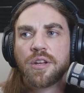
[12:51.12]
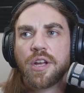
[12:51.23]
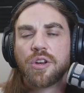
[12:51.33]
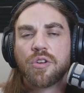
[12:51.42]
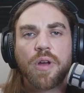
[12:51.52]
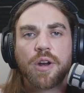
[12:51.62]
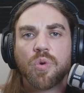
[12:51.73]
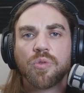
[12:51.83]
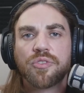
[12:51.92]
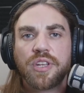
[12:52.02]

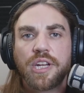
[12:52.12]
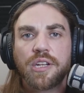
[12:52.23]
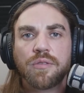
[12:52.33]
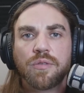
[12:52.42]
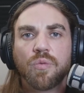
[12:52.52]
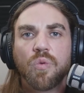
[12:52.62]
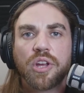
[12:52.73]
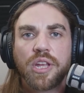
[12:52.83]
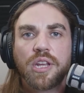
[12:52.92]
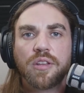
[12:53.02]
incredible scene
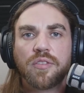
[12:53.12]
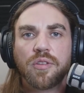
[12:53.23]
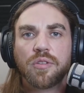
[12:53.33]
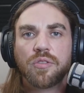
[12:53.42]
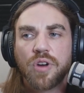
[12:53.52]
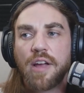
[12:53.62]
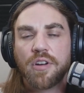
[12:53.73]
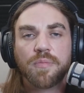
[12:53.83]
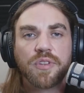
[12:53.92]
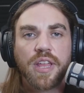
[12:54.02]
walking into
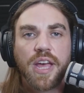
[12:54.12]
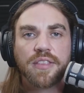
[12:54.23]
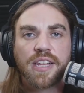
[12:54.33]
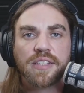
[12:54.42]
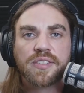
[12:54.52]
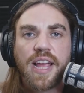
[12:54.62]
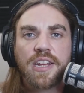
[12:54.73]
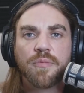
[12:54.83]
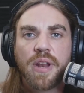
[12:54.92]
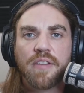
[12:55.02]
driving up to that
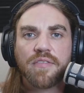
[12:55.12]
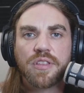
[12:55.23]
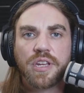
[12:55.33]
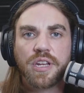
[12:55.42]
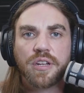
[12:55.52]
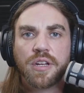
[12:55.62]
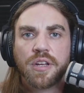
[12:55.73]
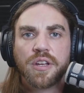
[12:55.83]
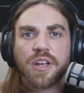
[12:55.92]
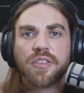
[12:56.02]
stadium and everything
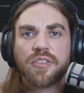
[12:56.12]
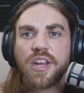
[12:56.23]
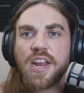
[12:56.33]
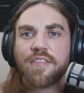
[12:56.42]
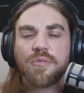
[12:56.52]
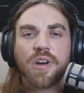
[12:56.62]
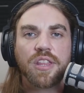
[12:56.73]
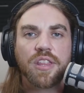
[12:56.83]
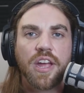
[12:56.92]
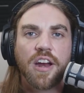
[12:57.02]
and seeing
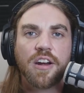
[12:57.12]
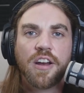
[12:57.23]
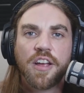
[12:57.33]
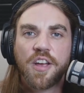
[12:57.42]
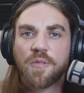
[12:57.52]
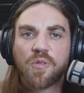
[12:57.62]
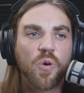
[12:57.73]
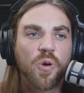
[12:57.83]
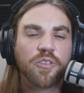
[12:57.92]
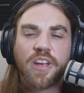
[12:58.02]
everybody there. And of
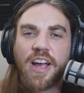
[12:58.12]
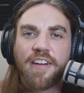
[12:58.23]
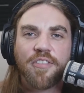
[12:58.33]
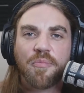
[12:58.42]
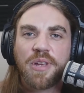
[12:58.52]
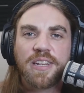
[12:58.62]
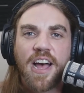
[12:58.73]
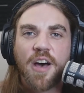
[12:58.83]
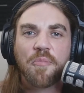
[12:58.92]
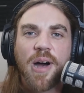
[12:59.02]
course, I have the beat
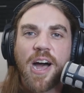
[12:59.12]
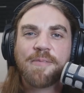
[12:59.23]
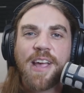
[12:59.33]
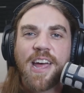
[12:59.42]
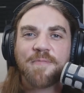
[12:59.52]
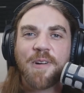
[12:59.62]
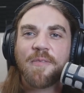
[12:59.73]
down Bobcat in my